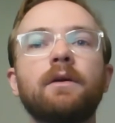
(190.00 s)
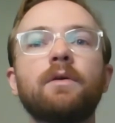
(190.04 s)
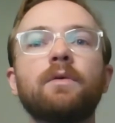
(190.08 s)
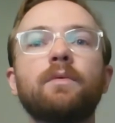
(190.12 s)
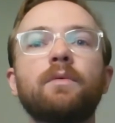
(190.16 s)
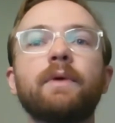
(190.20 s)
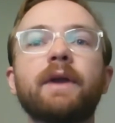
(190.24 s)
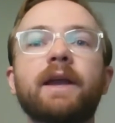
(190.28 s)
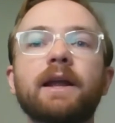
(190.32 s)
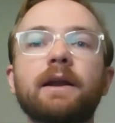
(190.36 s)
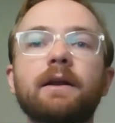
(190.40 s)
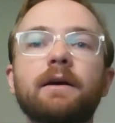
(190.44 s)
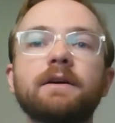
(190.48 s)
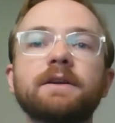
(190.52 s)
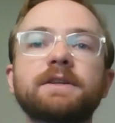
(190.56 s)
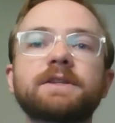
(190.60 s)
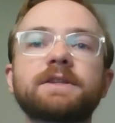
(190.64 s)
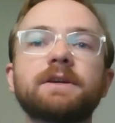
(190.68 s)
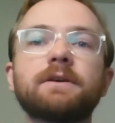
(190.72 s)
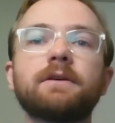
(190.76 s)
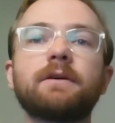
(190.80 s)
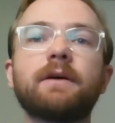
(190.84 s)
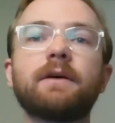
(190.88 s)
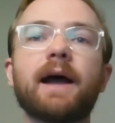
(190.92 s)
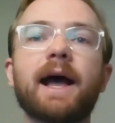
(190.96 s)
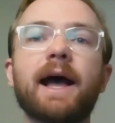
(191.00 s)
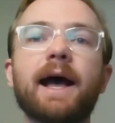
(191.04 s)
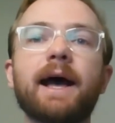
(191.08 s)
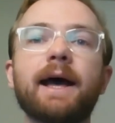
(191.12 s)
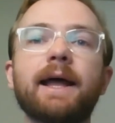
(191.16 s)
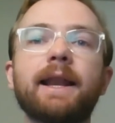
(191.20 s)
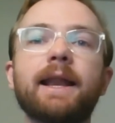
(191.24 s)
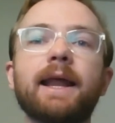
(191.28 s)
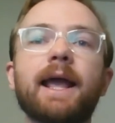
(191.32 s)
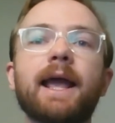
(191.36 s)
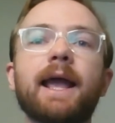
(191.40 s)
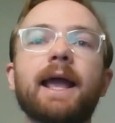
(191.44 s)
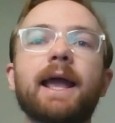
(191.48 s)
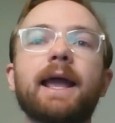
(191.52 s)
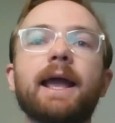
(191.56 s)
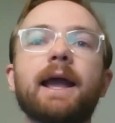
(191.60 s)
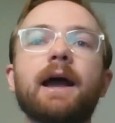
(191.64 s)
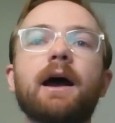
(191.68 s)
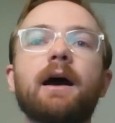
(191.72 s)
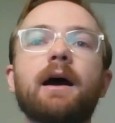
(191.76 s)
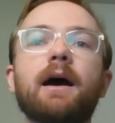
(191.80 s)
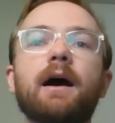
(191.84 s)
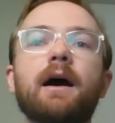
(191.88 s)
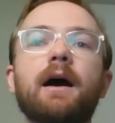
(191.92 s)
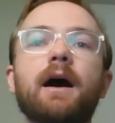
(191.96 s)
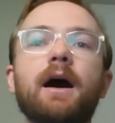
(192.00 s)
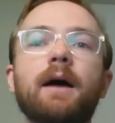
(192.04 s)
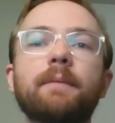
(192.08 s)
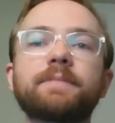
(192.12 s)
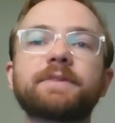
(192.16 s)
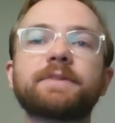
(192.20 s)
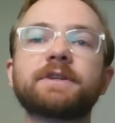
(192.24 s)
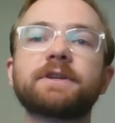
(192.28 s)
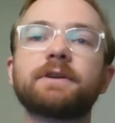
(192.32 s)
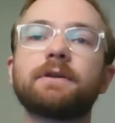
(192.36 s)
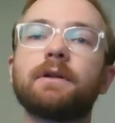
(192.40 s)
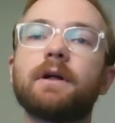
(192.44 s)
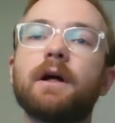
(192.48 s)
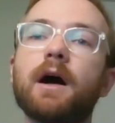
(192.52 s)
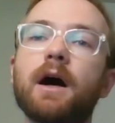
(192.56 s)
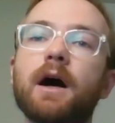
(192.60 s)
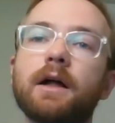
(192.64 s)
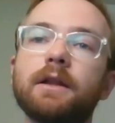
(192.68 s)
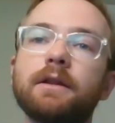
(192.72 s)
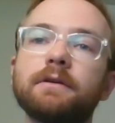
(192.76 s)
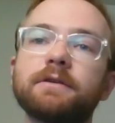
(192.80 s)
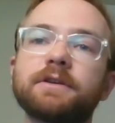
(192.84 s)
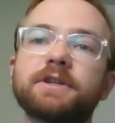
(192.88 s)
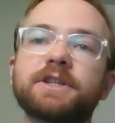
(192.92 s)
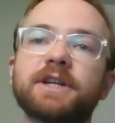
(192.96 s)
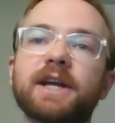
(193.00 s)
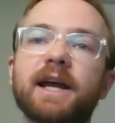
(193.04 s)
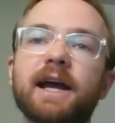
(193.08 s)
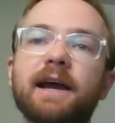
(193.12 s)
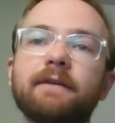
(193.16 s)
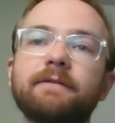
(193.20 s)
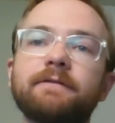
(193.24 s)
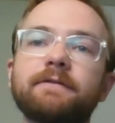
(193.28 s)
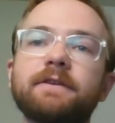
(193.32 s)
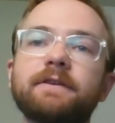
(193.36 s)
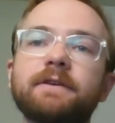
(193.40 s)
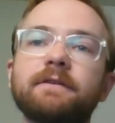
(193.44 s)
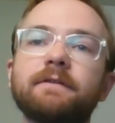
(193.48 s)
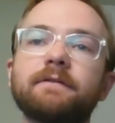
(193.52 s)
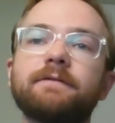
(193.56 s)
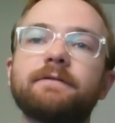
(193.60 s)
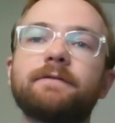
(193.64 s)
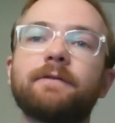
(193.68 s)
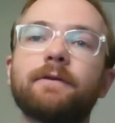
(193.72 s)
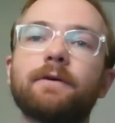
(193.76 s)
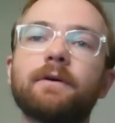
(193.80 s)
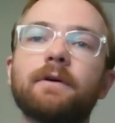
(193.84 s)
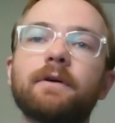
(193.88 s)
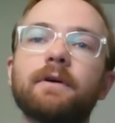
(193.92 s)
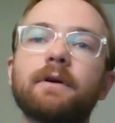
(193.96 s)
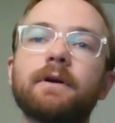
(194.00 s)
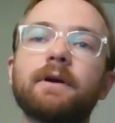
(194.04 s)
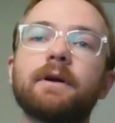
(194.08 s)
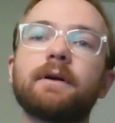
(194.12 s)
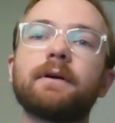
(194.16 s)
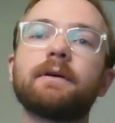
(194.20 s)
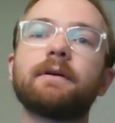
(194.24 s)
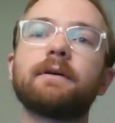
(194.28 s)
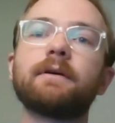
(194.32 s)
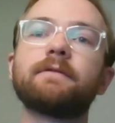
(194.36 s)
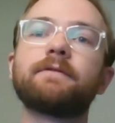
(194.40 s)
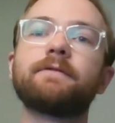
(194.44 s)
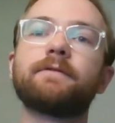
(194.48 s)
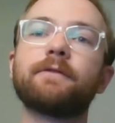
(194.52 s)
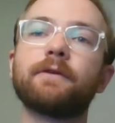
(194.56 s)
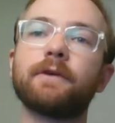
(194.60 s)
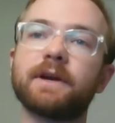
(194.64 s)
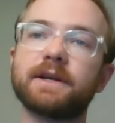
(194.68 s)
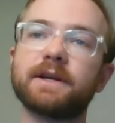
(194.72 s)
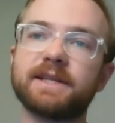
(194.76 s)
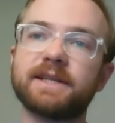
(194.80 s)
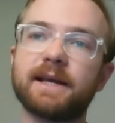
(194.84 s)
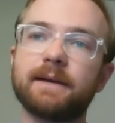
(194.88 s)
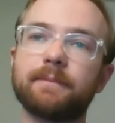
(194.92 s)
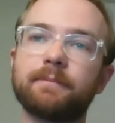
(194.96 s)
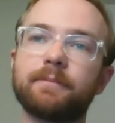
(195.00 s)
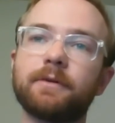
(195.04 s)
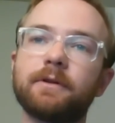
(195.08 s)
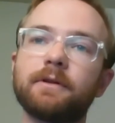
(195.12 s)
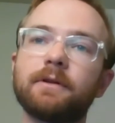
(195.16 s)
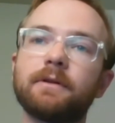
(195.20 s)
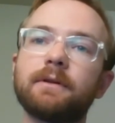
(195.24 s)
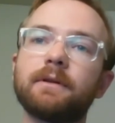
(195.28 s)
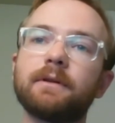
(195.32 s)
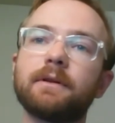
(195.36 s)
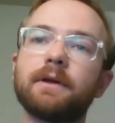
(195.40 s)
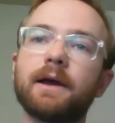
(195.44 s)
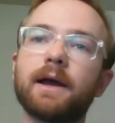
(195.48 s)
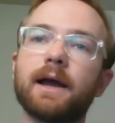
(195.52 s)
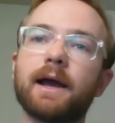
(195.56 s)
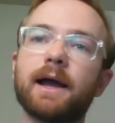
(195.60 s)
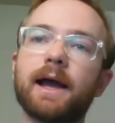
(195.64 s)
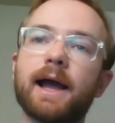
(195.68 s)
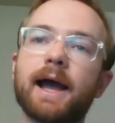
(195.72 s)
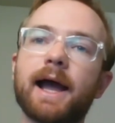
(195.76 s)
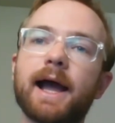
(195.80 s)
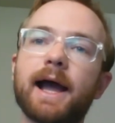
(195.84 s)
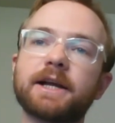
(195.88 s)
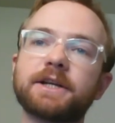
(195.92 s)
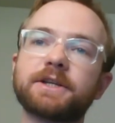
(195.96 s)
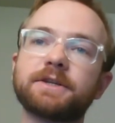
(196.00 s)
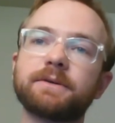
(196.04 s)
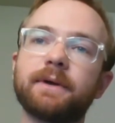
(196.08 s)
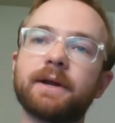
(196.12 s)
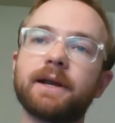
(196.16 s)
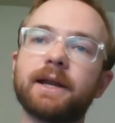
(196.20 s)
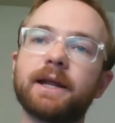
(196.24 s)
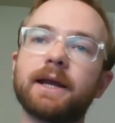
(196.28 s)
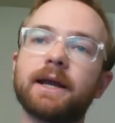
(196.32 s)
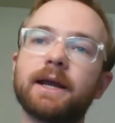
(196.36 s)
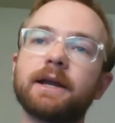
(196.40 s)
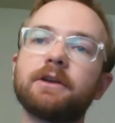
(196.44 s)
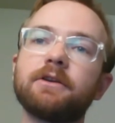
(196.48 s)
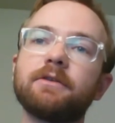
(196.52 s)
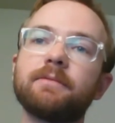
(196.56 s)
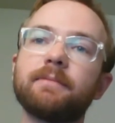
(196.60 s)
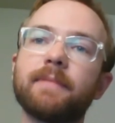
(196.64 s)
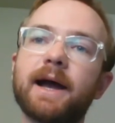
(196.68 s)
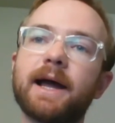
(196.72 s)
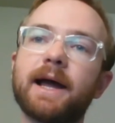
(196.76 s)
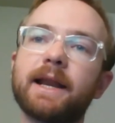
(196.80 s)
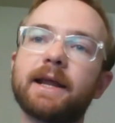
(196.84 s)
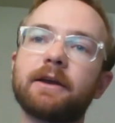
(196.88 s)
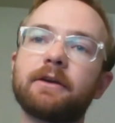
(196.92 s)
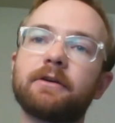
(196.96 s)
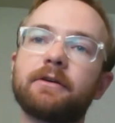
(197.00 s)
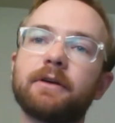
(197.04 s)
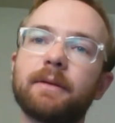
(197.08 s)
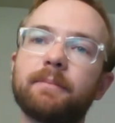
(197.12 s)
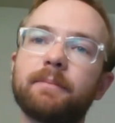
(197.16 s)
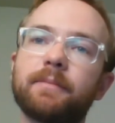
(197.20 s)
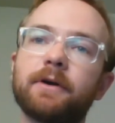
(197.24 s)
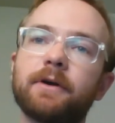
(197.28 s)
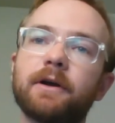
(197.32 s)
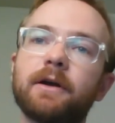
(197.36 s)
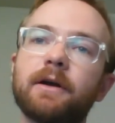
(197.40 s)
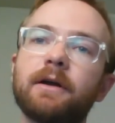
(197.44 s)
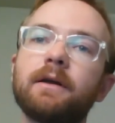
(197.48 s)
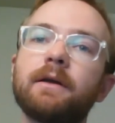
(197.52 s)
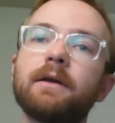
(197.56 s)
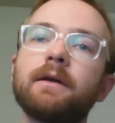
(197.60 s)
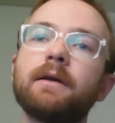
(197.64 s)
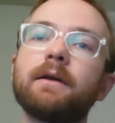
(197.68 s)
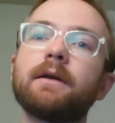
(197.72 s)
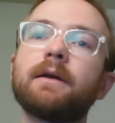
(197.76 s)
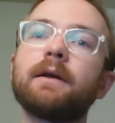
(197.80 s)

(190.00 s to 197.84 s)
We can also add an optional hollow shaft for example, actuating a pneumatic gripper